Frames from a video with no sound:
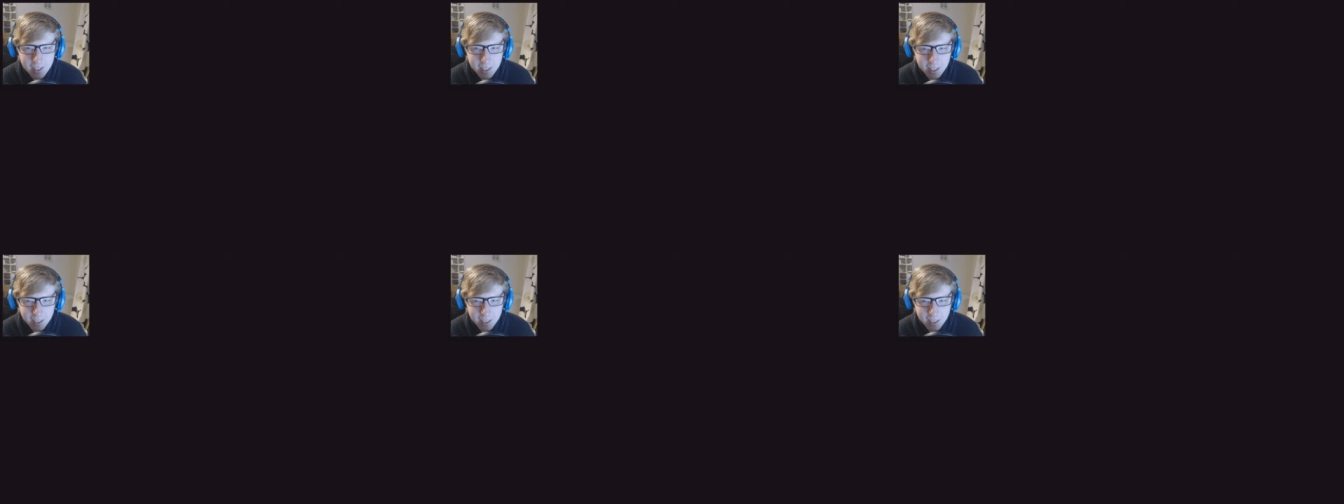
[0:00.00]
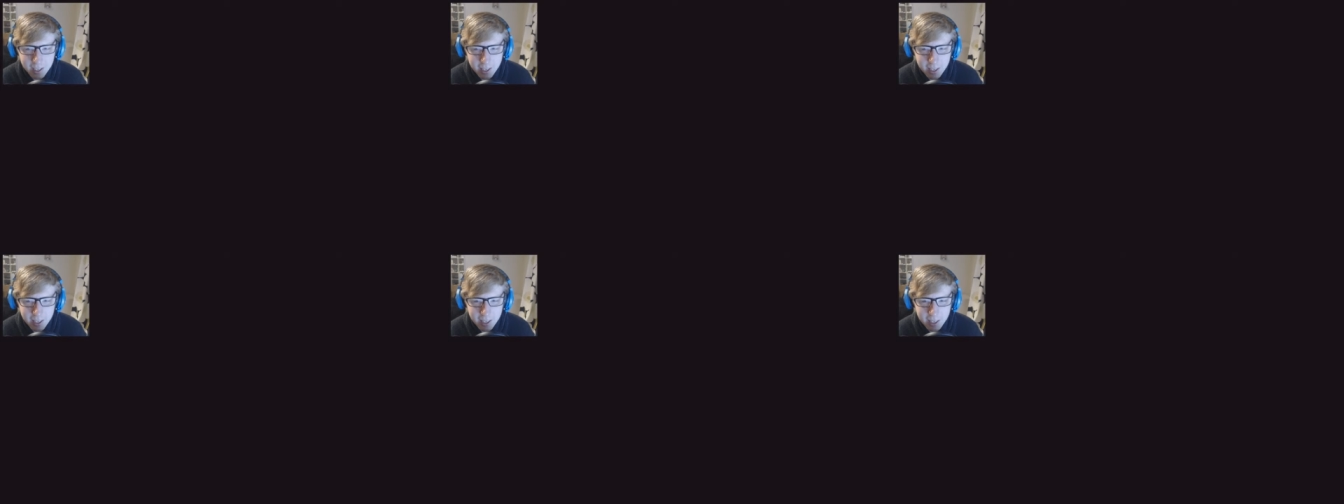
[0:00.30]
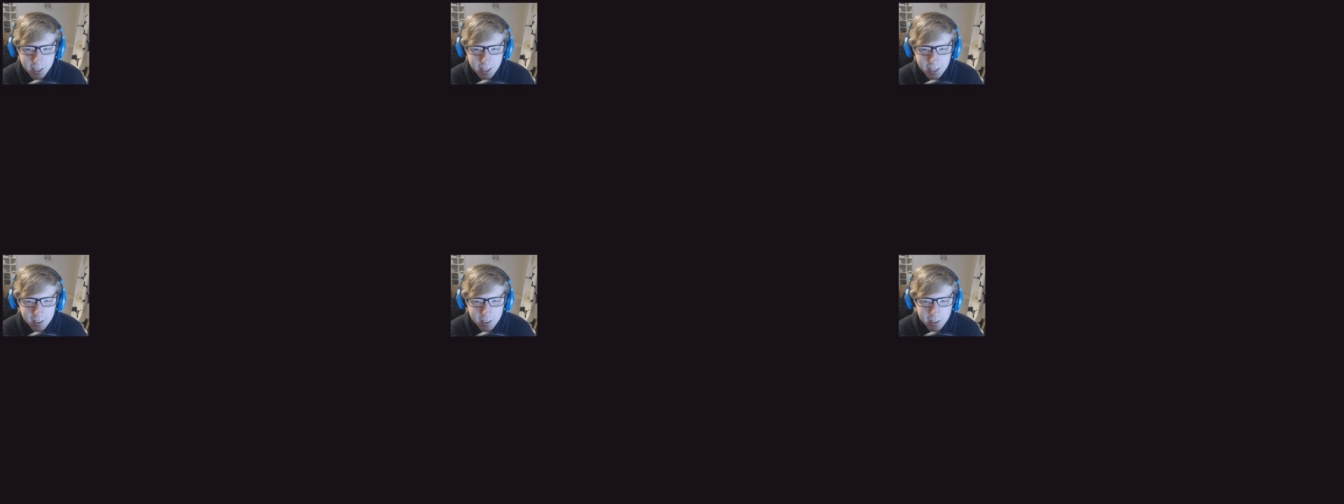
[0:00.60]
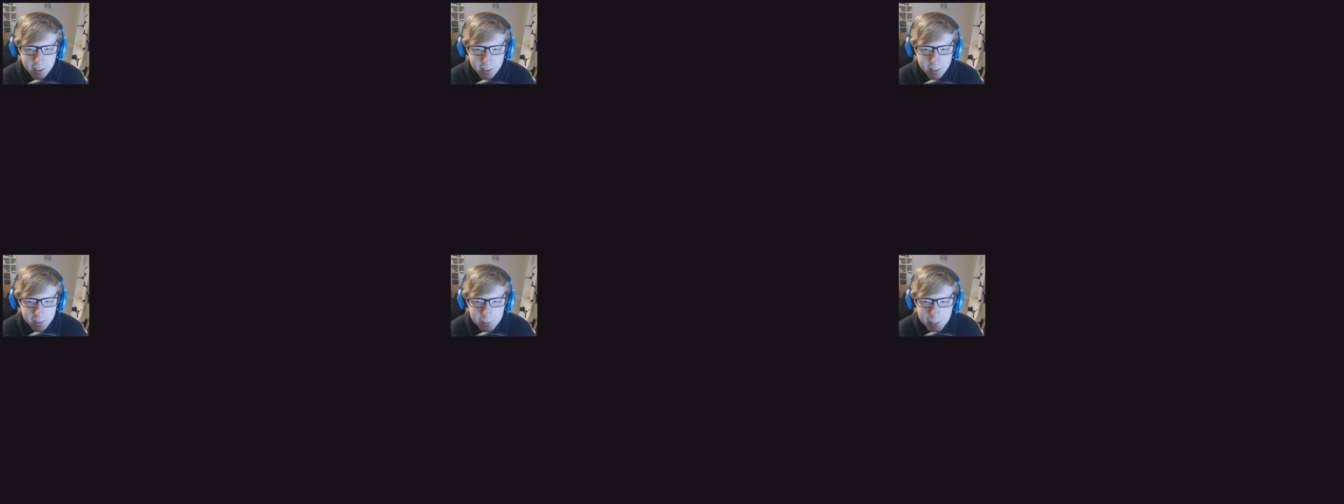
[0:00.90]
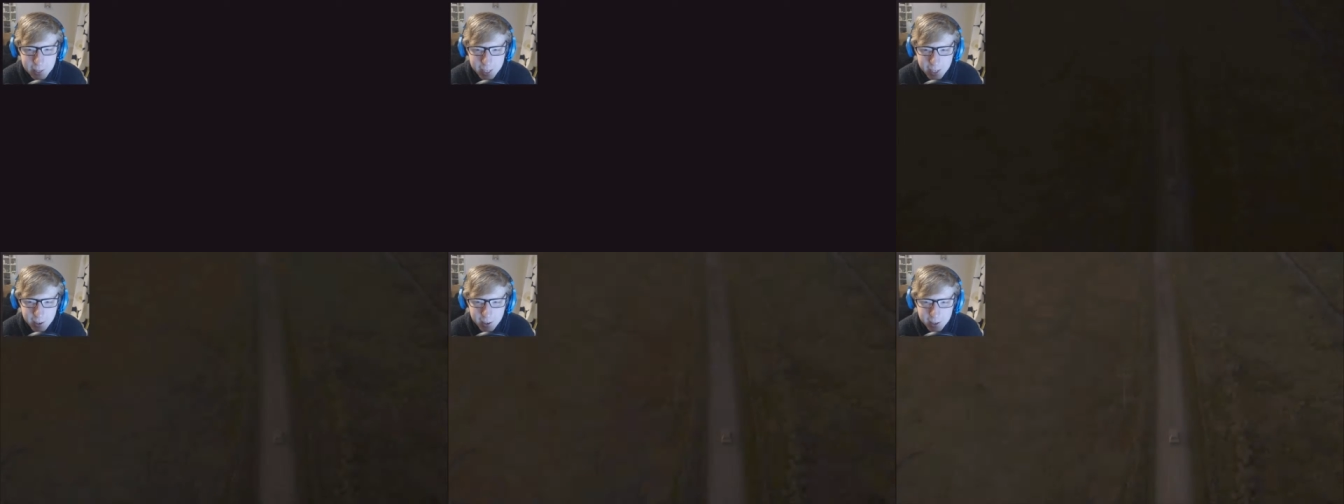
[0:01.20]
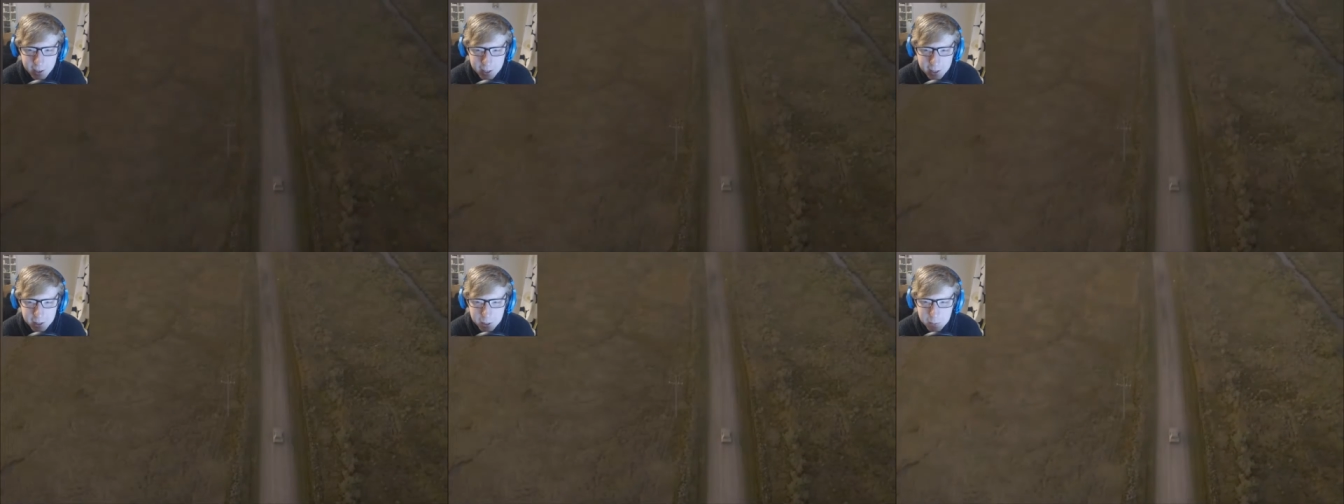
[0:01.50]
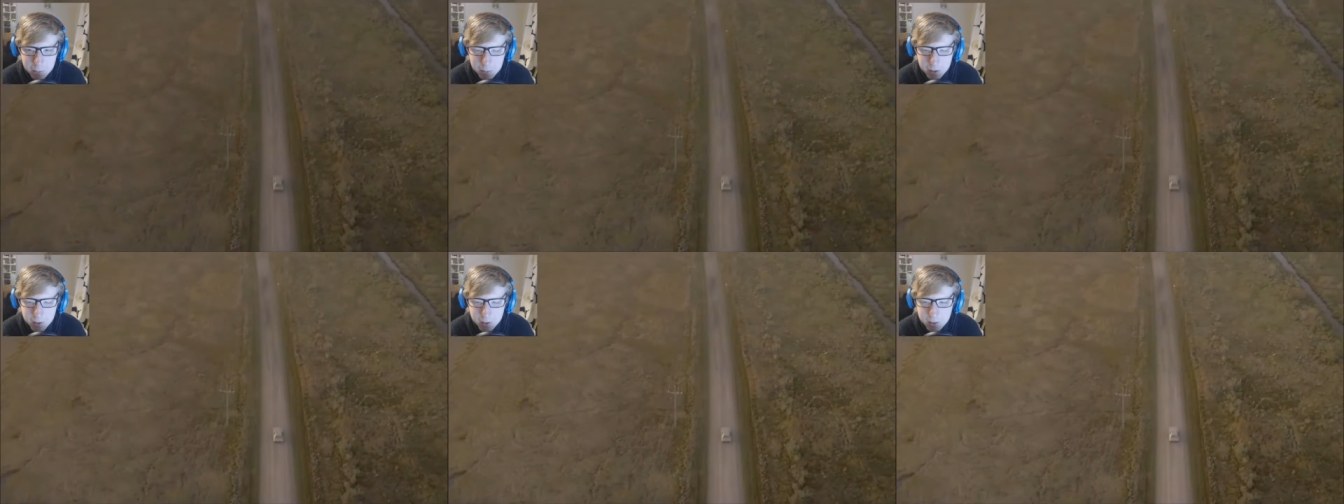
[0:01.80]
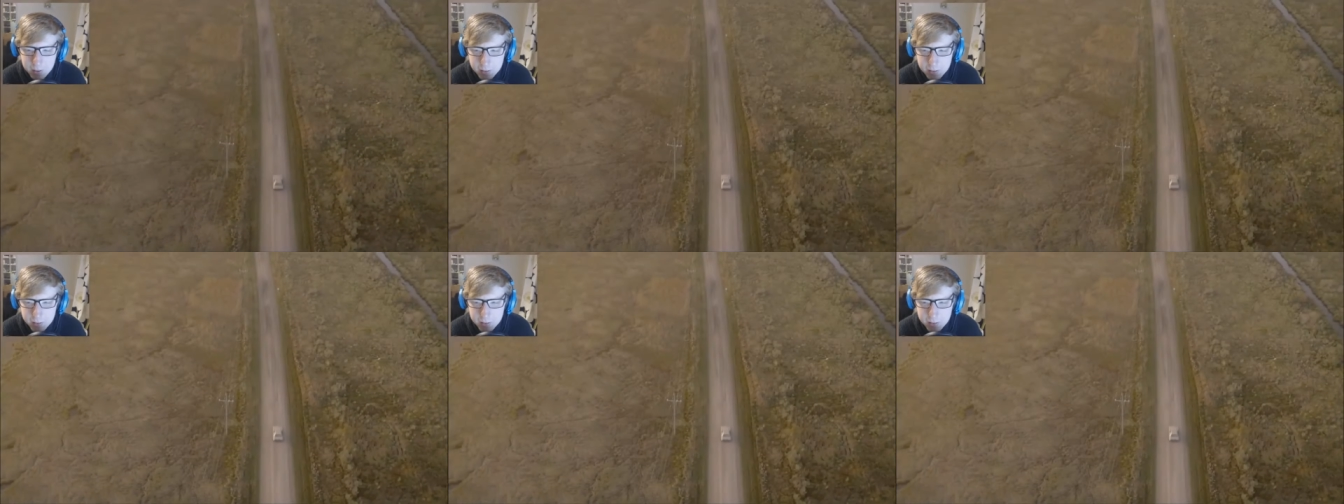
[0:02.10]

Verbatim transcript: Eh, we're calling someone.